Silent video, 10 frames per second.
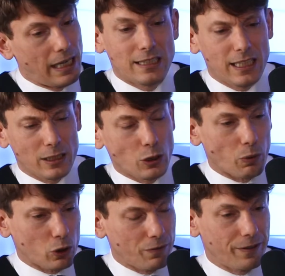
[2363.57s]
here you
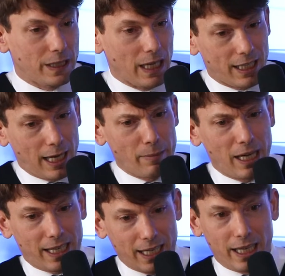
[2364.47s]
want to think,
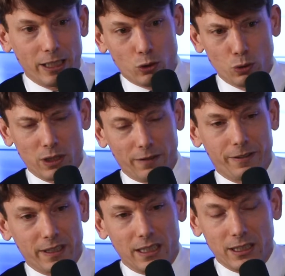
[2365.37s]
can I do
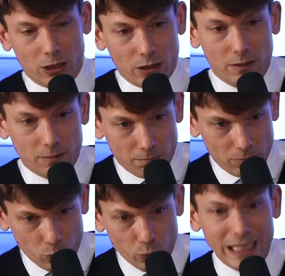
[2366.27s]
something that is
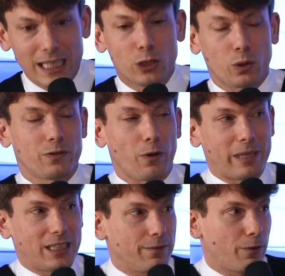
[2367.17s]
really
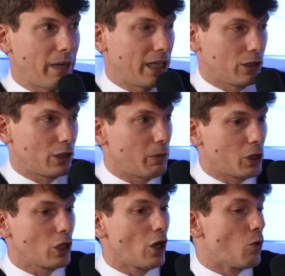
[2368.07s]
transformative for my
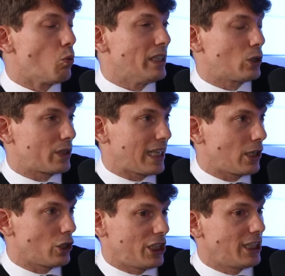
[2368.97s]
customers with those
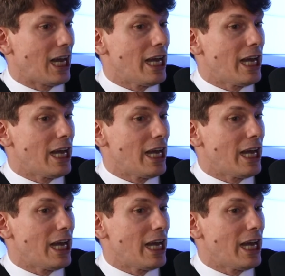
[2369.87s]
technologies?